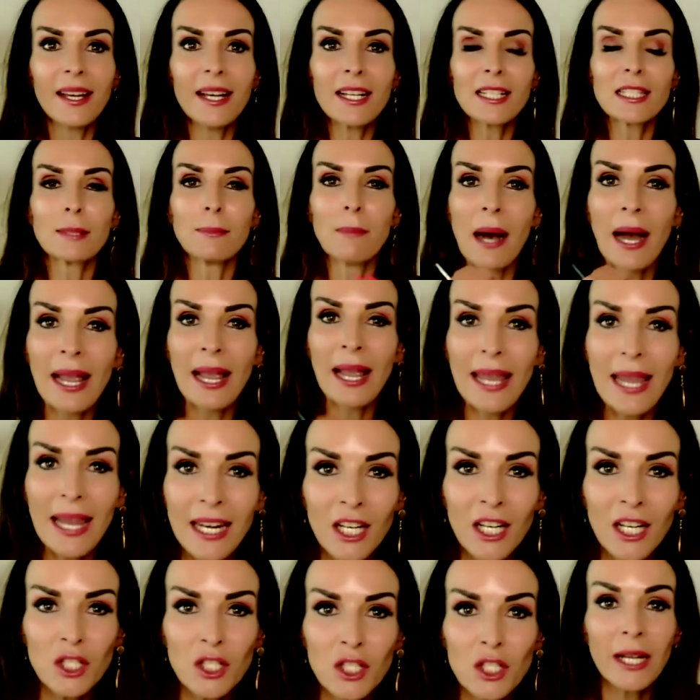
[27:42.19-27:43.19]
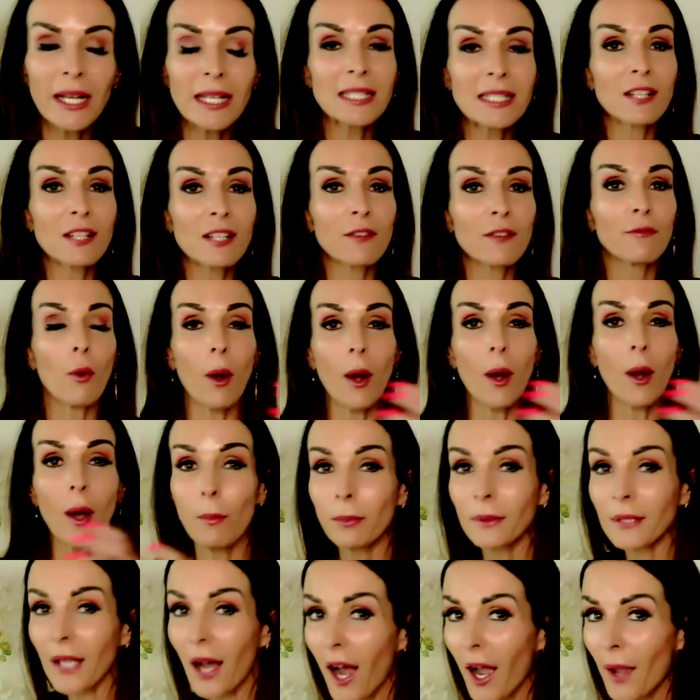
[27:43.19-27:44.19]
It's my energy. It's
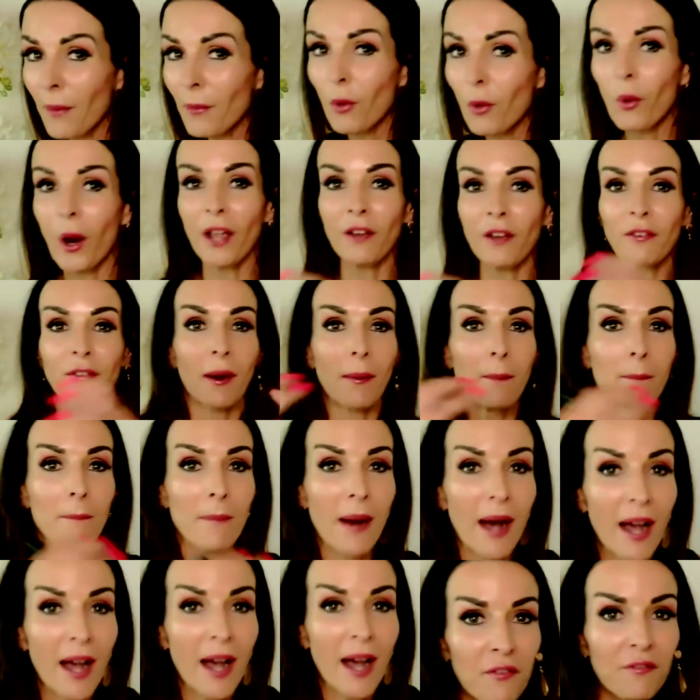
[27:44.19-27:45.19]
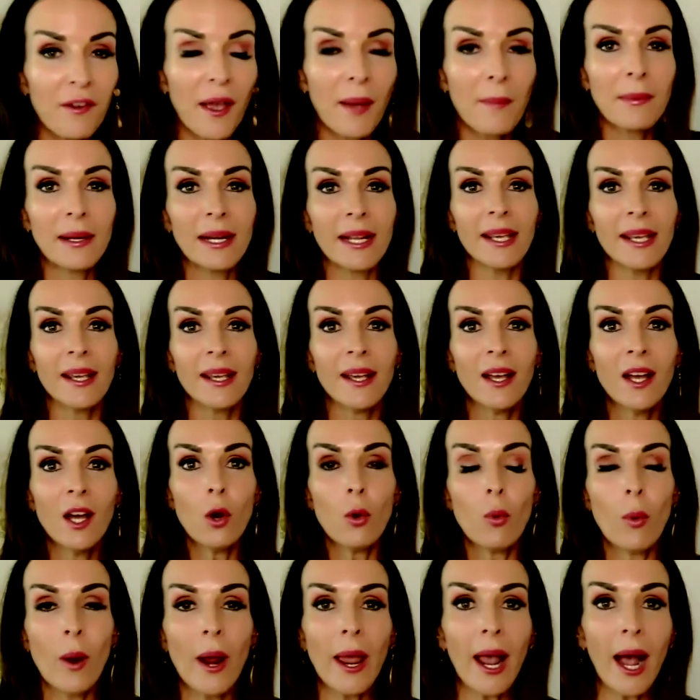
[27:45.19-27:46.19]
a time away from my family
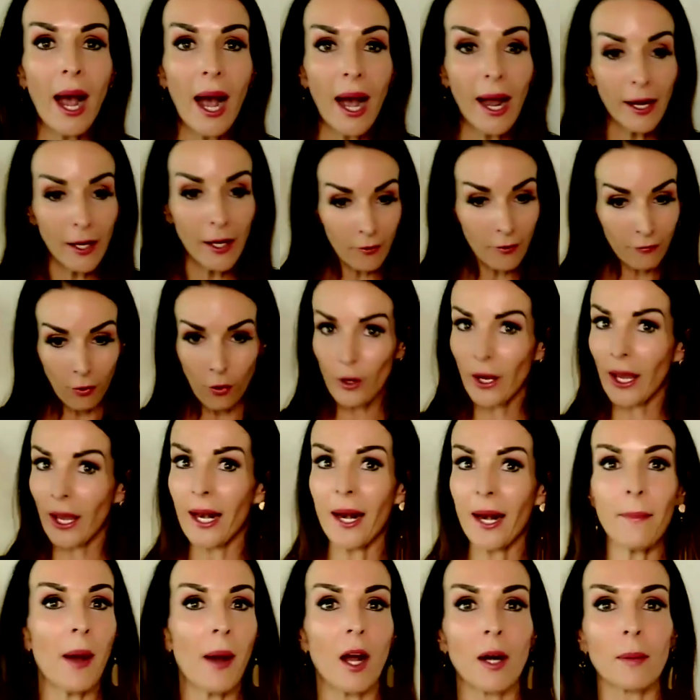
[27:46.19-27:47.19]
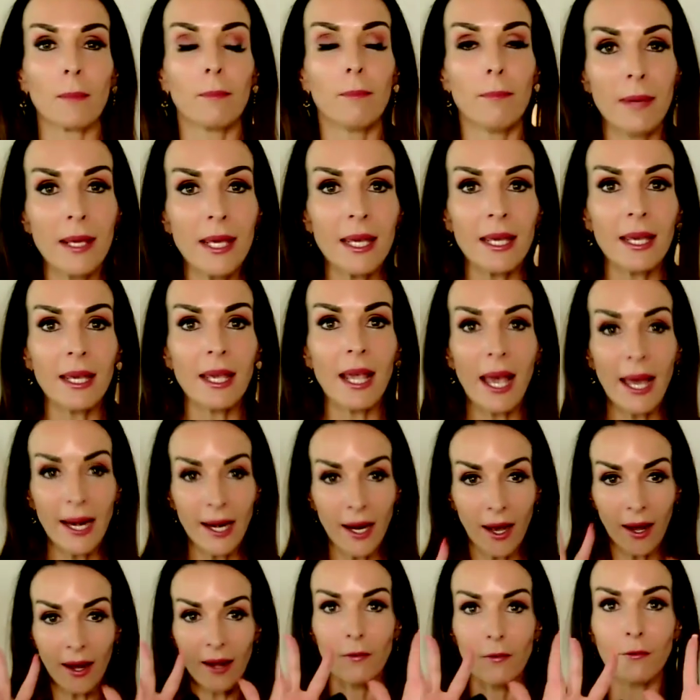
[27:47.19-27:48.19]
where I forget about me
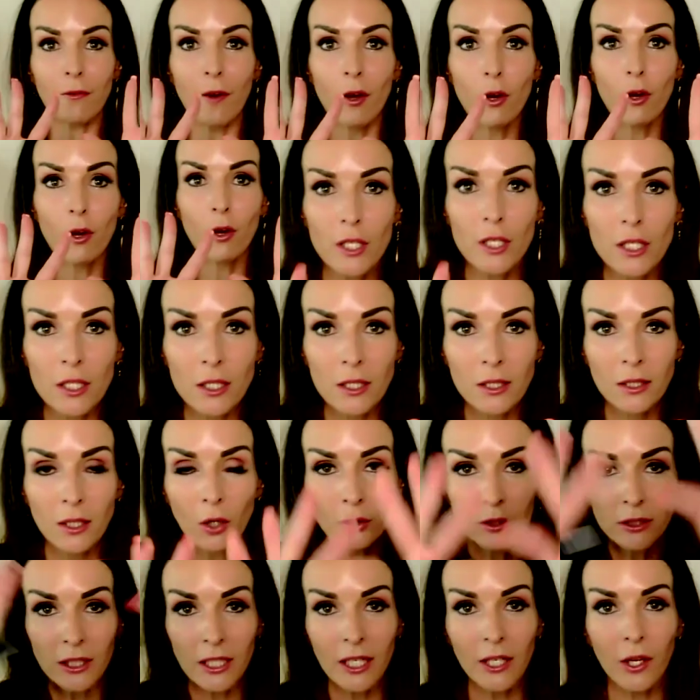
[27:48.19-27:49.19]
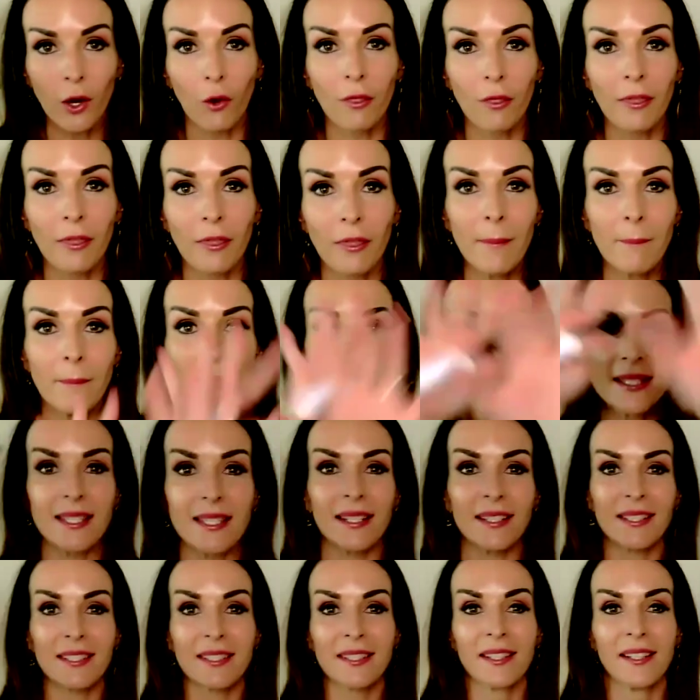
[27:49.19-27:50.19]
and I focus totally on their
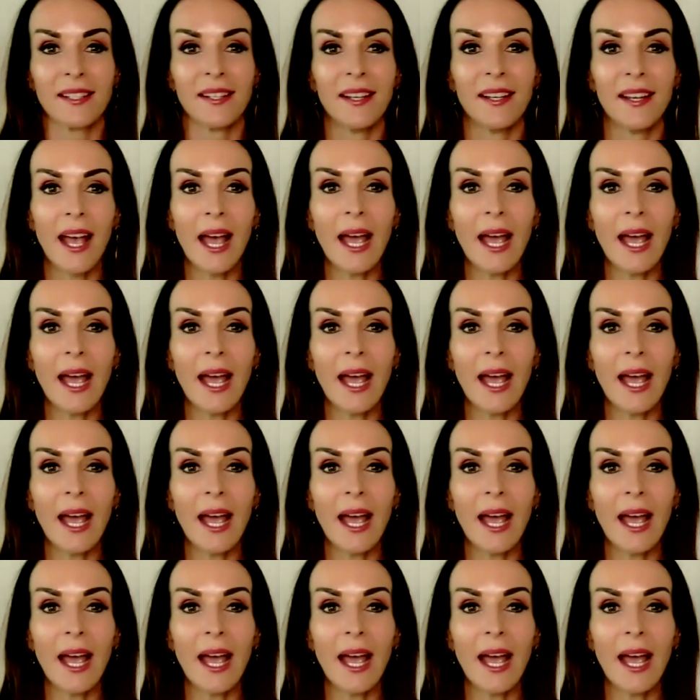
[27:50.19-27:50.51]
business.